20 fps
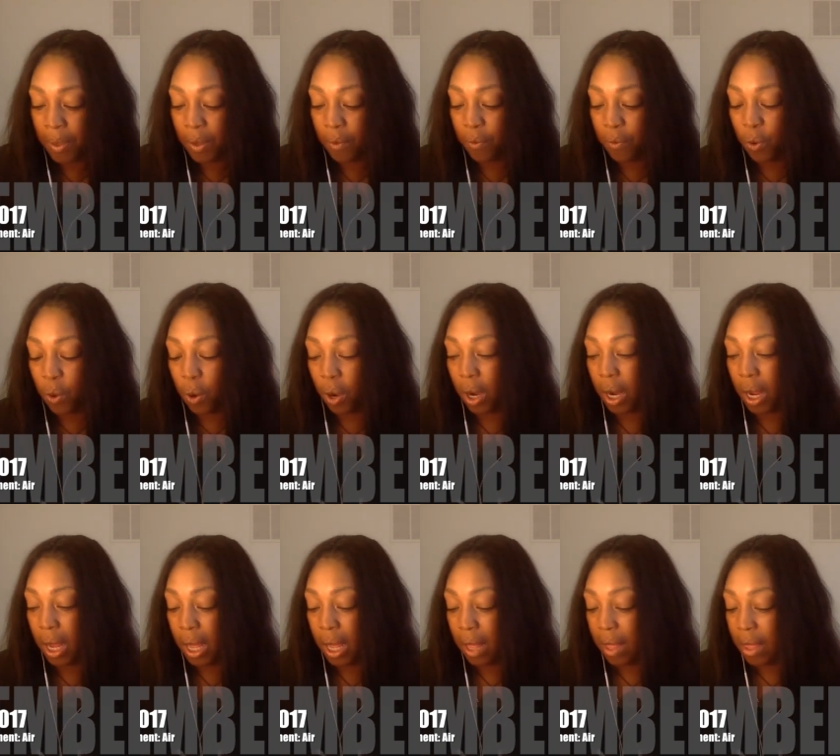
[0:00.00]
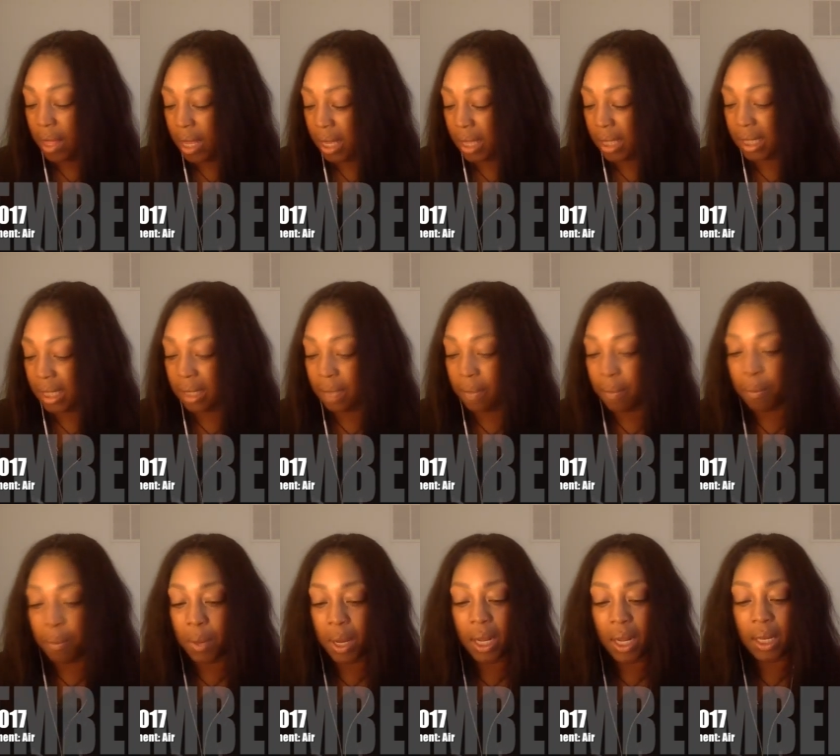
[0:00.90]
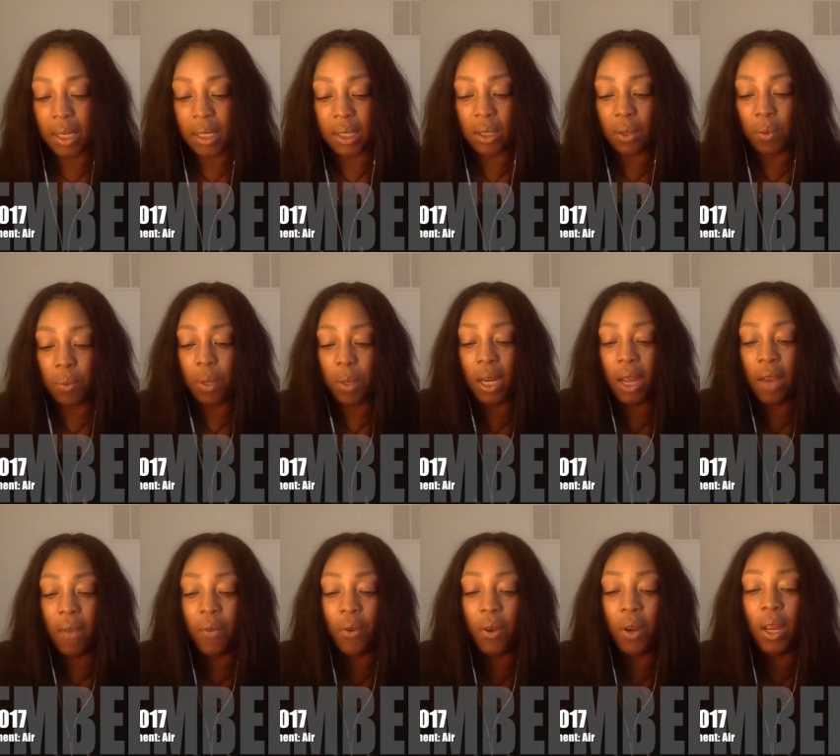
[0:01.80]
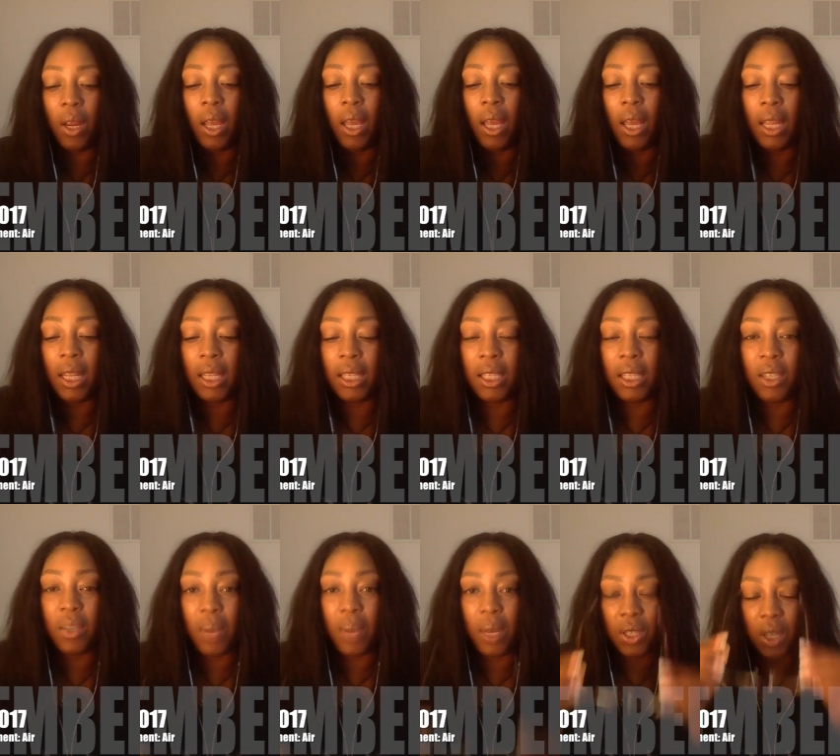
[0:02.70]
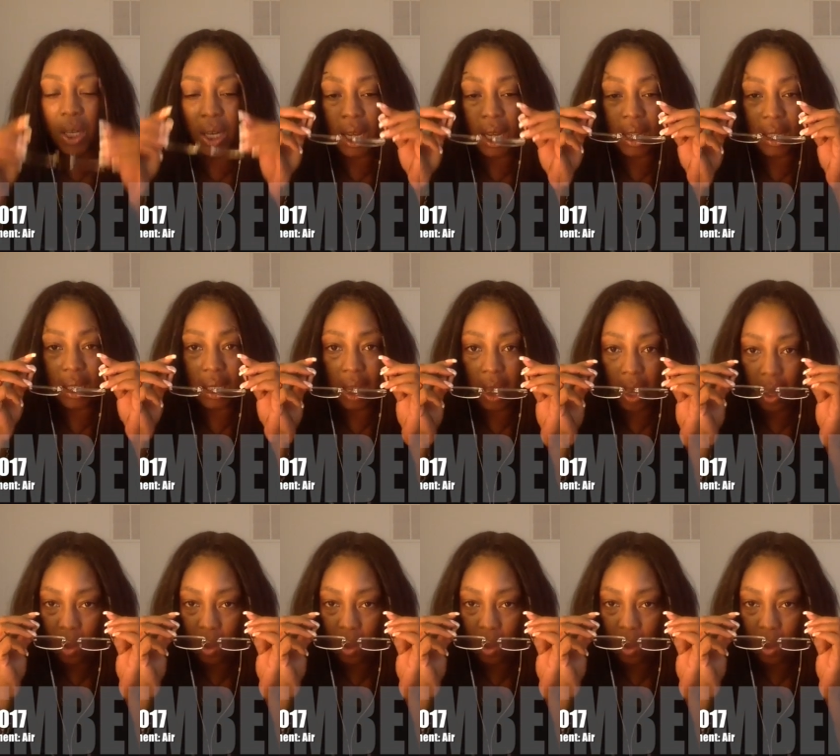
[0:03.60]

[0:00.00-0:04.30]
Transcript: for this month, whatever the situation is,